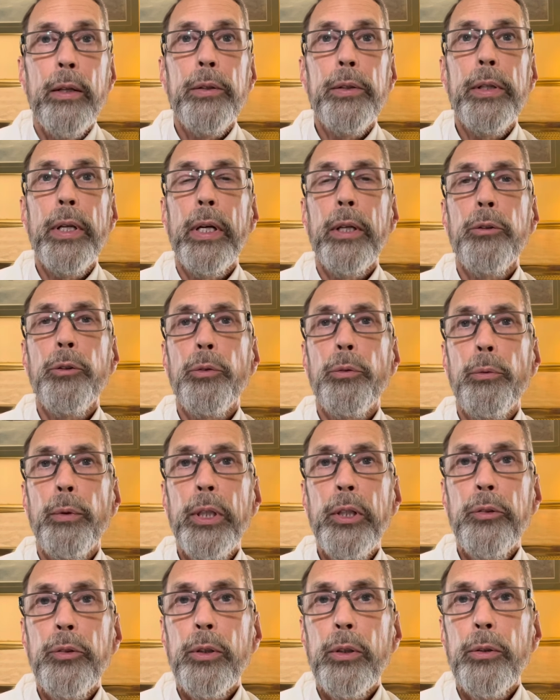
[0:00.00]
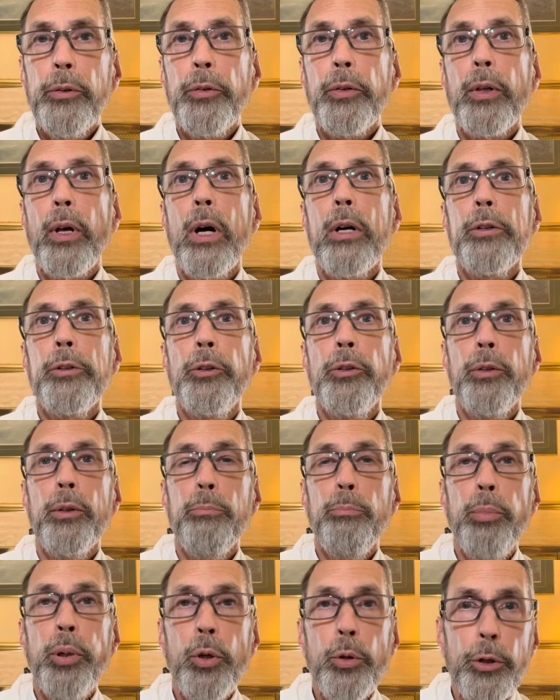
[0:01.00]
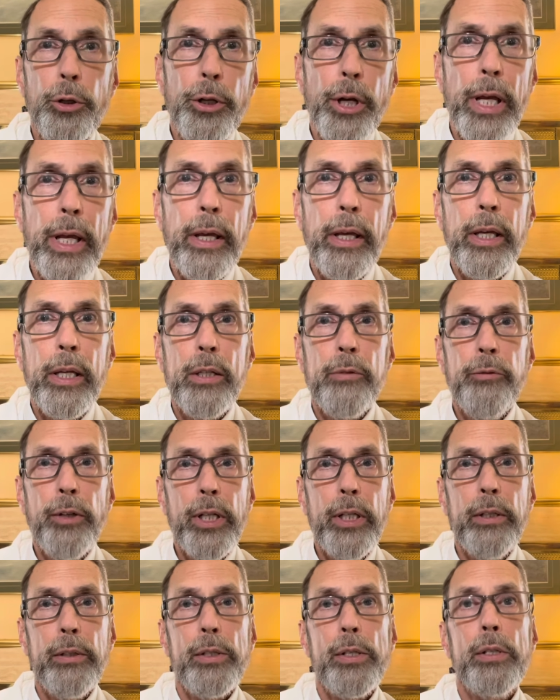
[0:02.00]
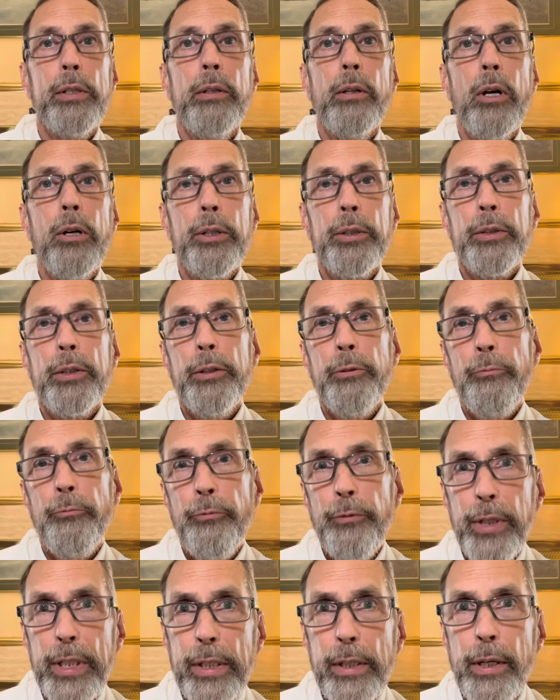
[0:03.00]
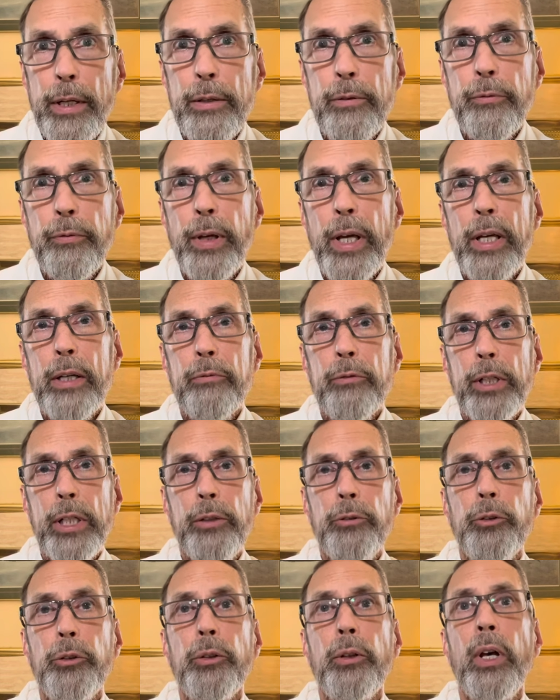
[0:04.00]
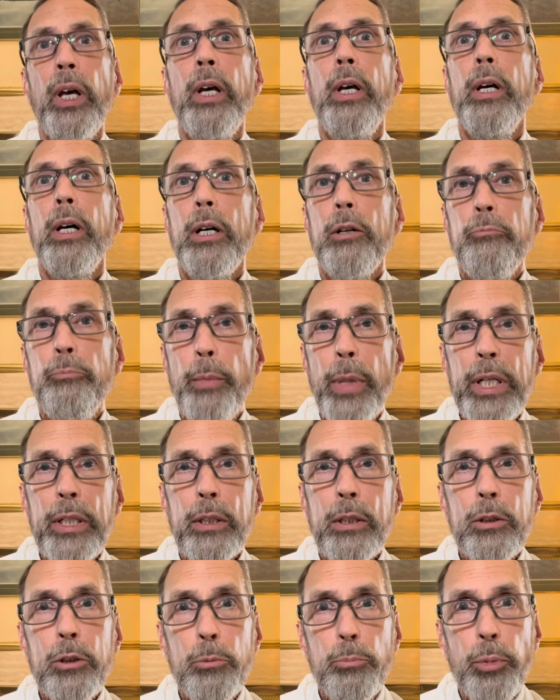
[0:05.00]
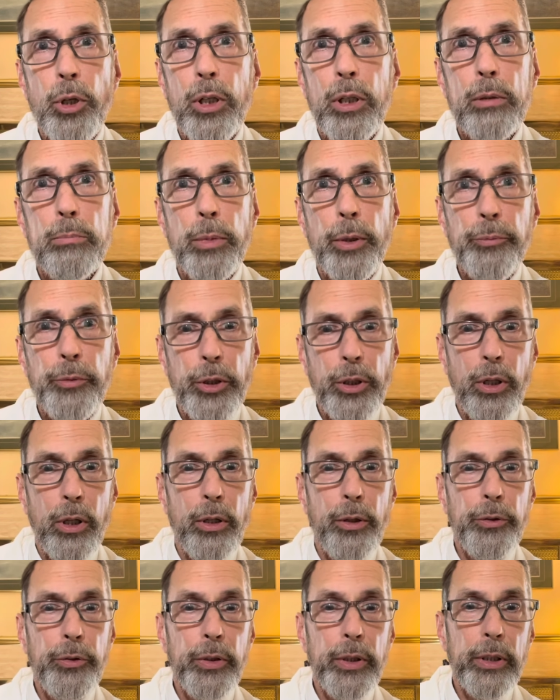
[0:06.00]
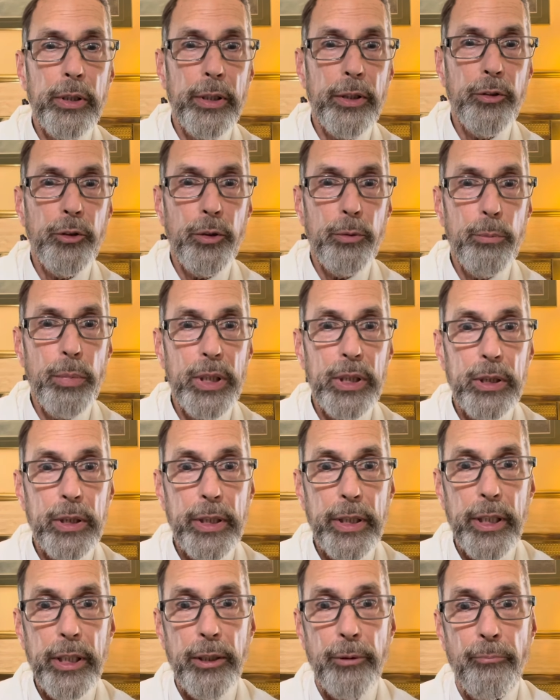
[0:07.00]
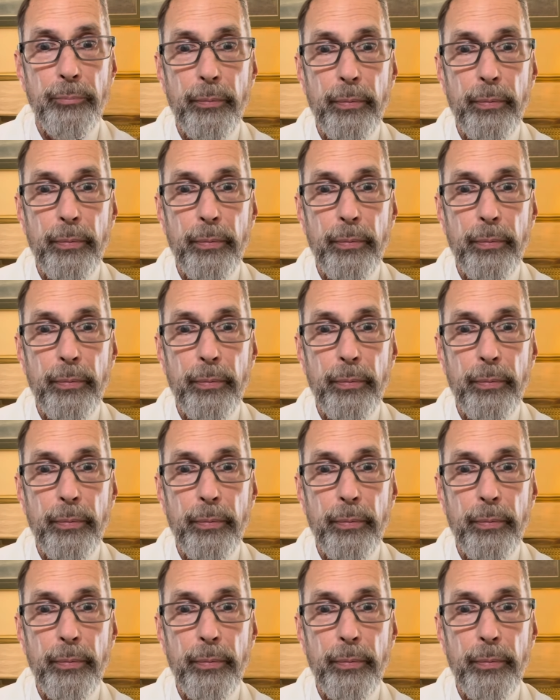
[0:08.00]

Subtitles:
Test results are supporting evidence, not definitive evidence of medical problems causing disability.